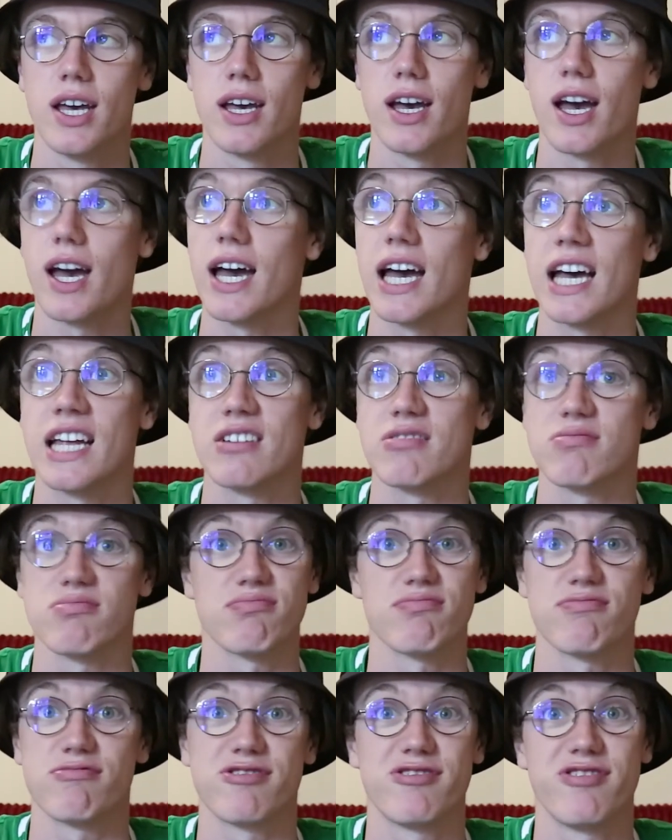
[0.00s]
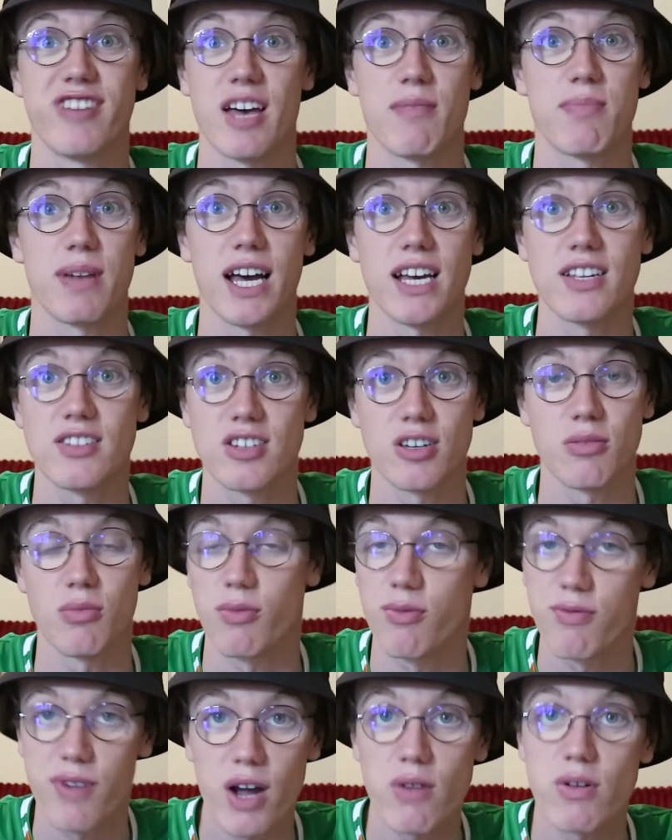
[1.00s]
and fair play to him.
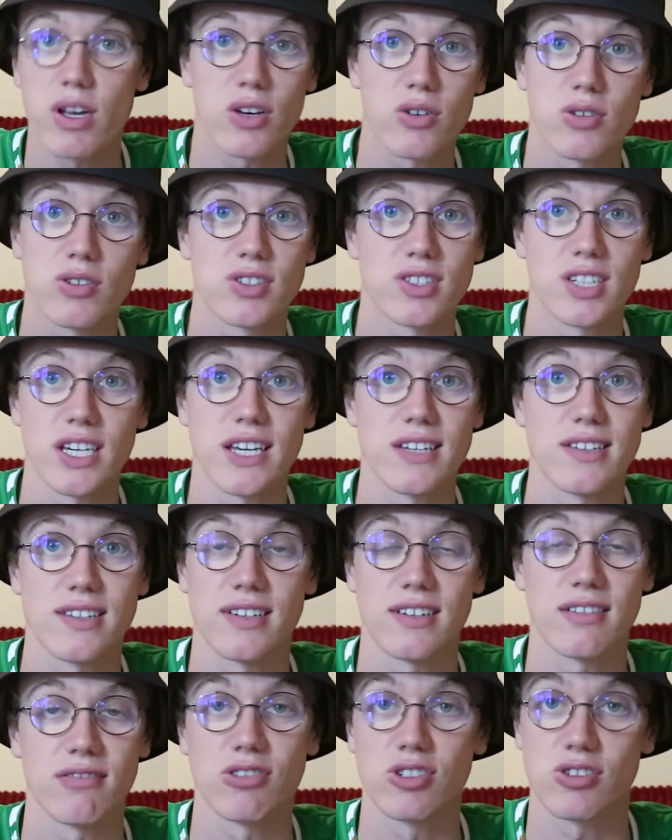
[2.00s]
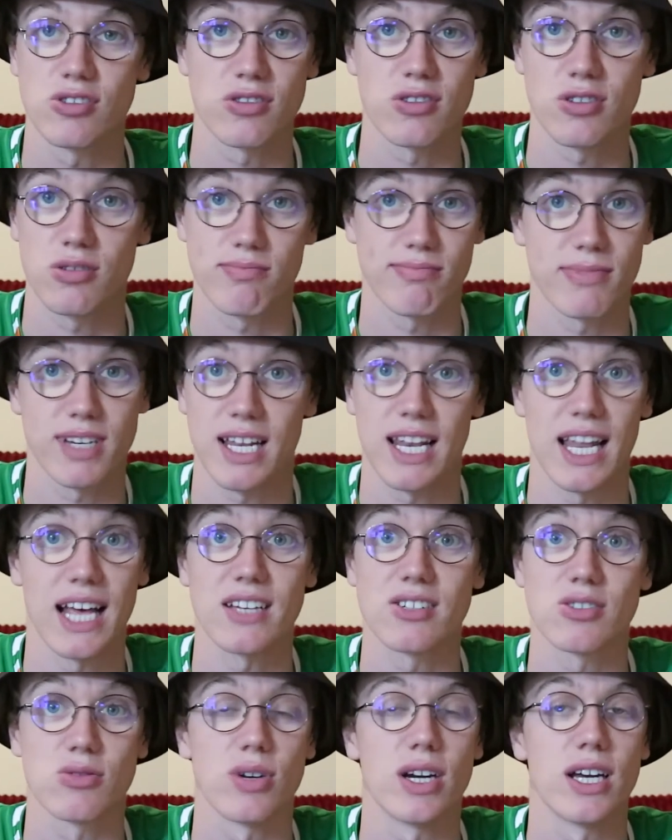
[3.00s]
Very good season, just
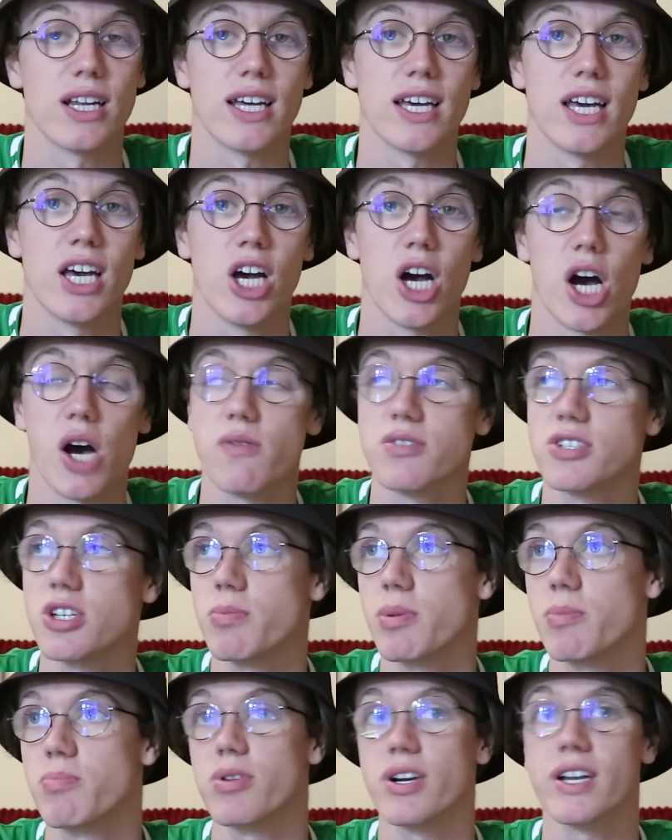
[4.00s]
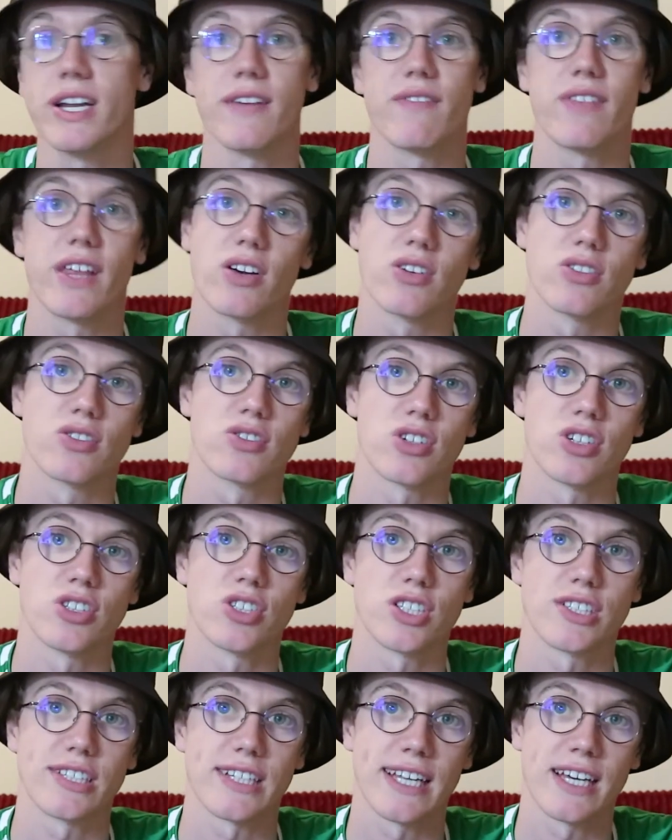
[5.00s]
class really. Obviously it'd be brilliant if they could sign
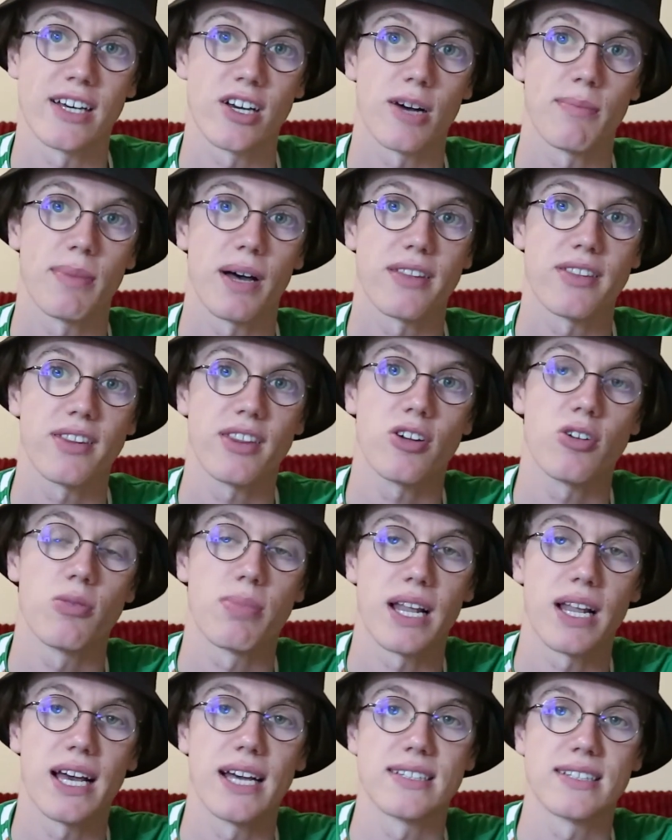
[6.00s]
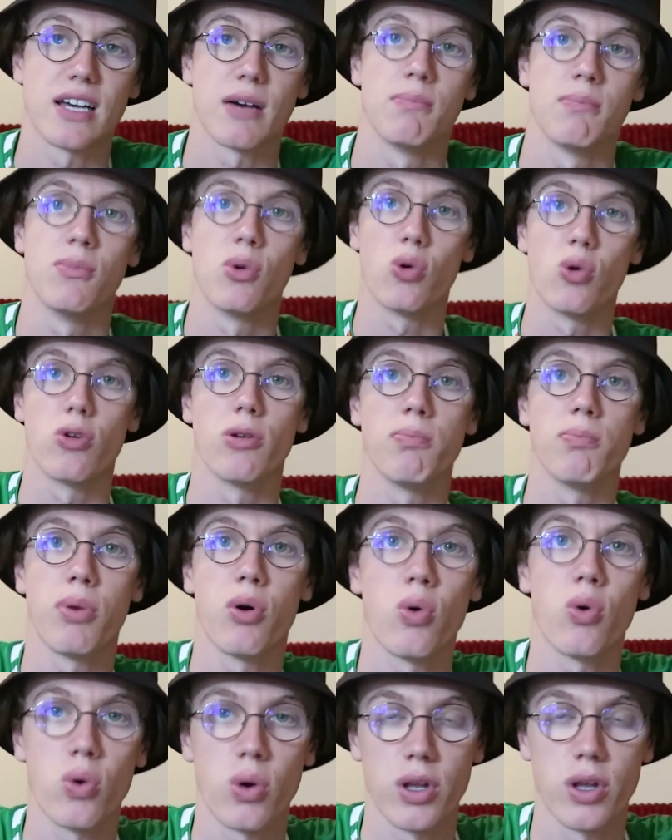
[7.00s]
Jesse Lingard, but I think there are players that are more
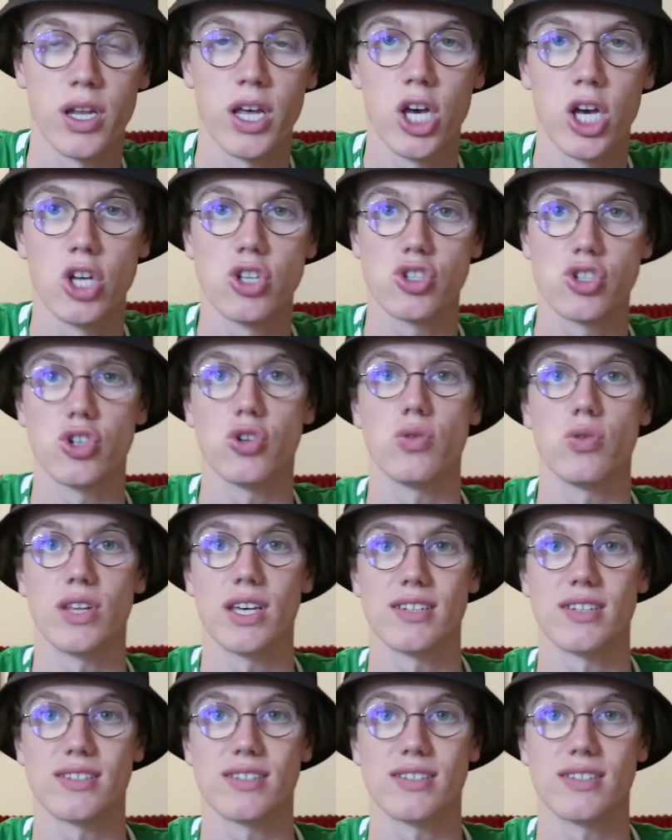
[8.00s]
important to this